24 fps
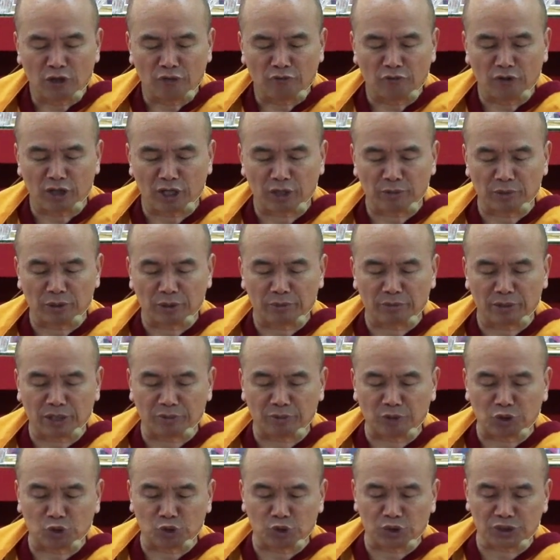Venerable
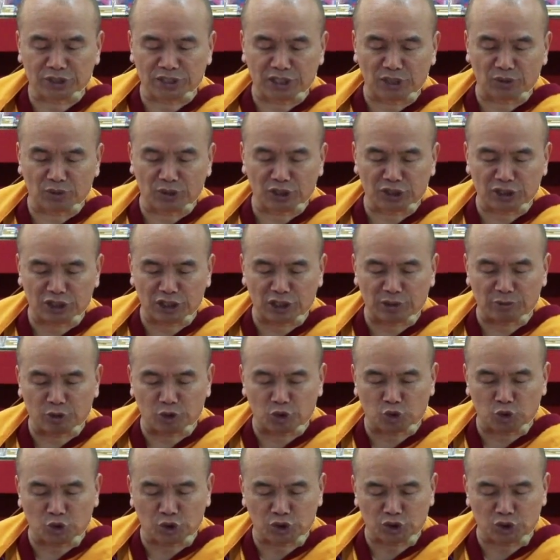Marpa Lozawa Shebe
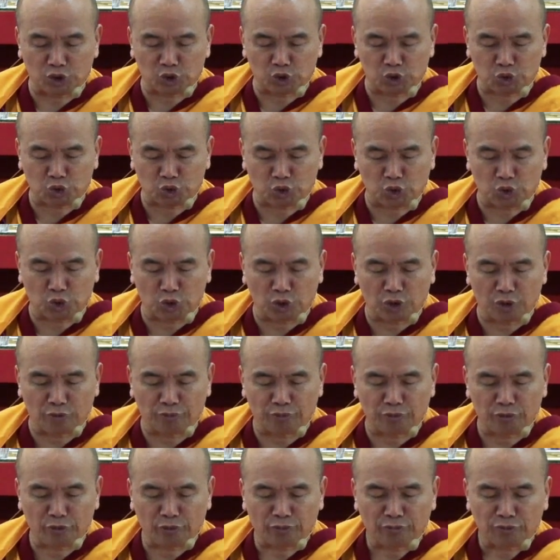Dojin and so
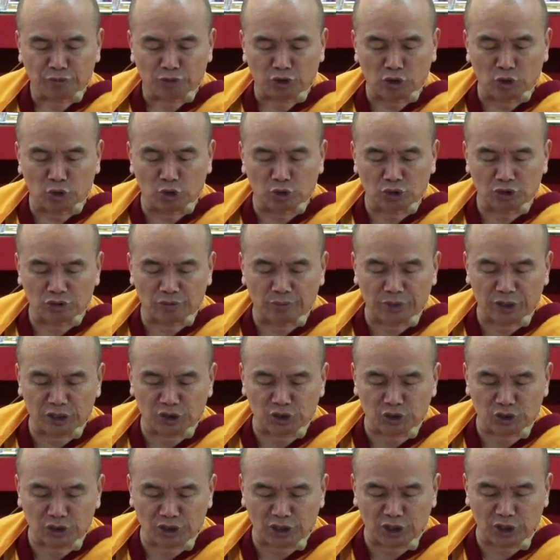on, the host of
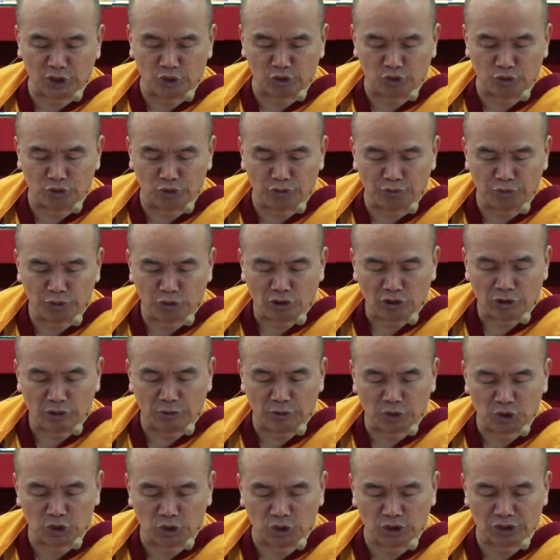precious Kagyu, the
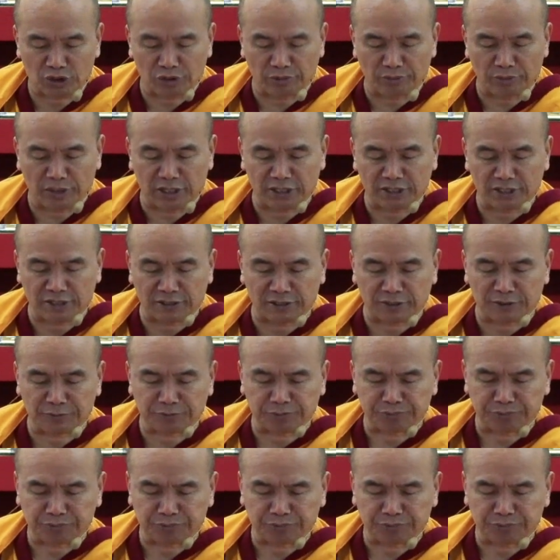resource of blessings.